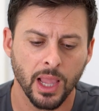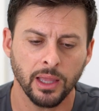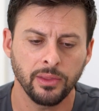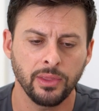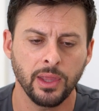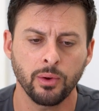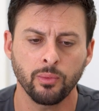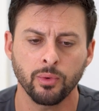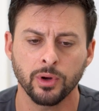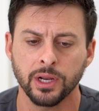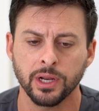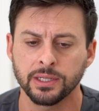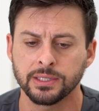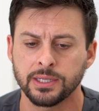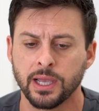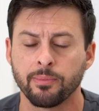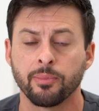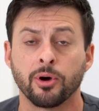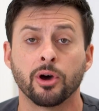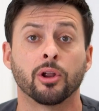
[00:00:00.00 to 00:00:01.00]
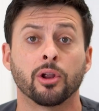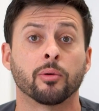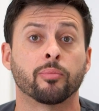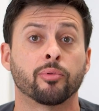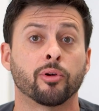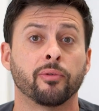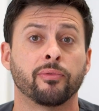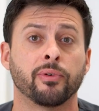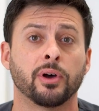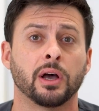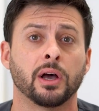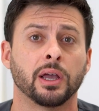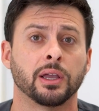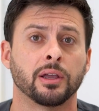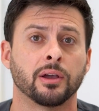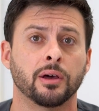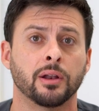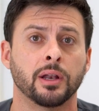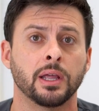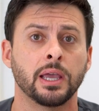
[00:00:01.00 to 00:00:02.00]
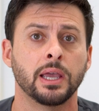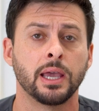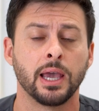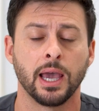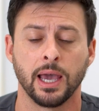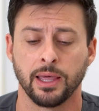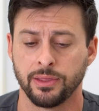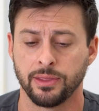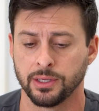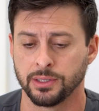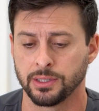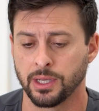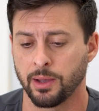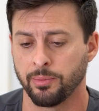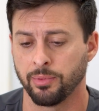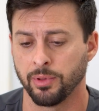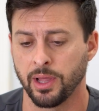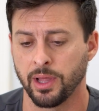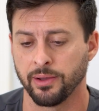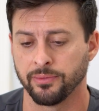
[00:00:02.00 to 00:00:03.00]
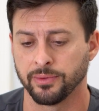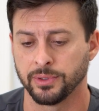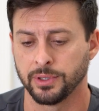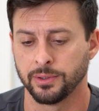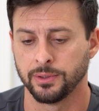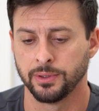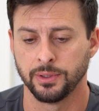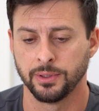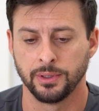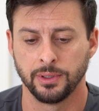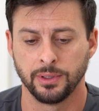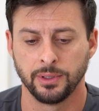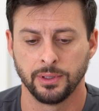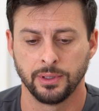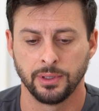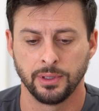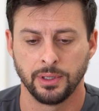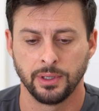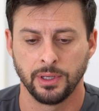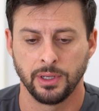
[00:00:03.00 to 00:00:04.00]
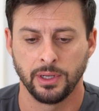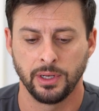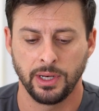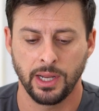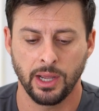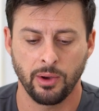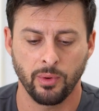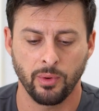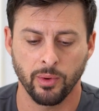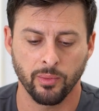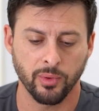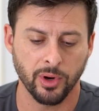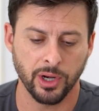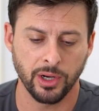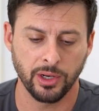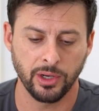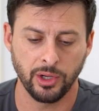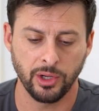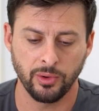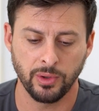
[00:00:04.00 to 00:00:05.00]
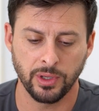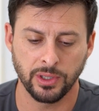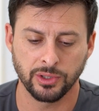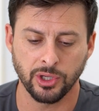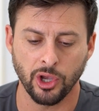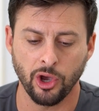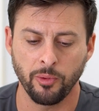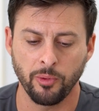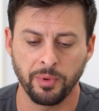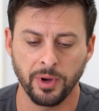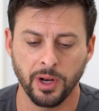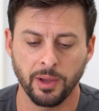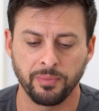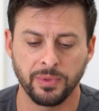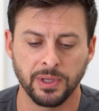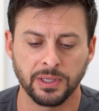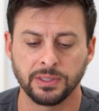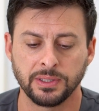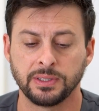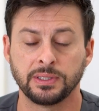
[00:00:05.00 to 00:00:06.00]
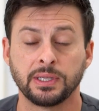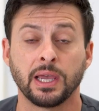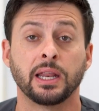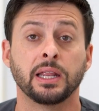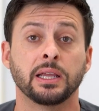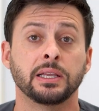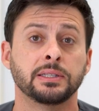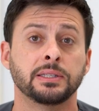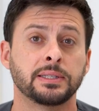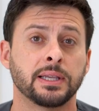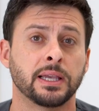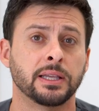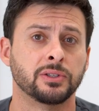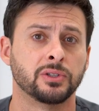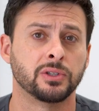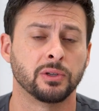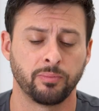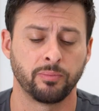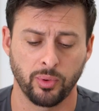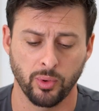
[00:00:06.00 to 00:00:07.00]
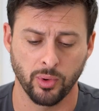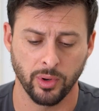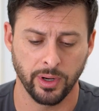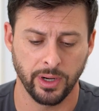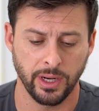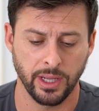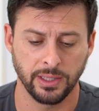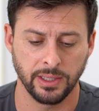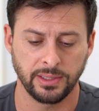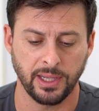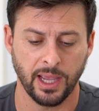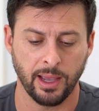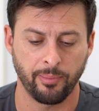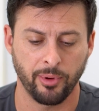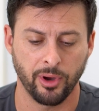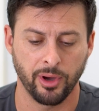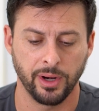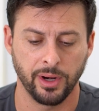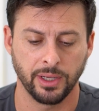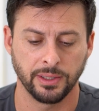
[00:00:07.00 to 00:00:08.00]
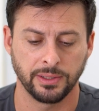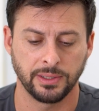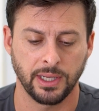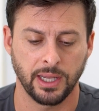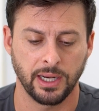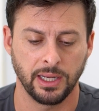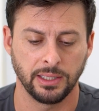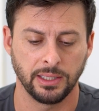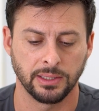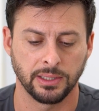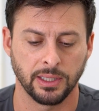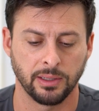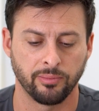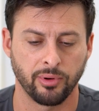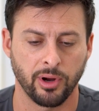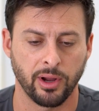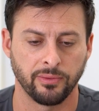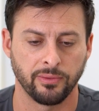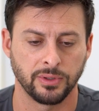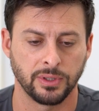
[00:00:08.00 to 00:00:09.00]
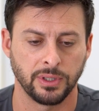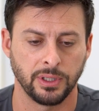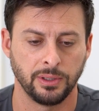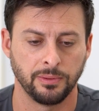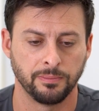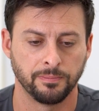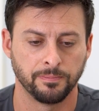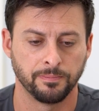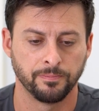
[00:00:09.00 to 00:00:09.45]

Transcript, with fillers: And then we're gonna tap on our profile icon at the top left. Now what we're gonna do is open up this settings and support and tap on settings and privacy.